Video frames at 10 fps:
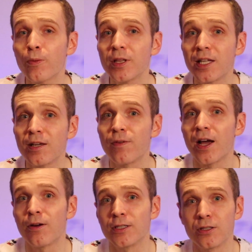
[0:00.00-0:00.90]
we leave,
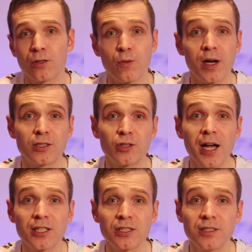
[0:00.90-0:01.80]
I always look what
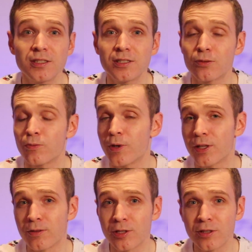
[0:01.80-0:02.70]
attractions, what
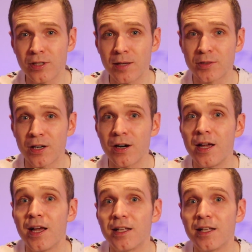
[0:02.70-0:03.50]
the return times are,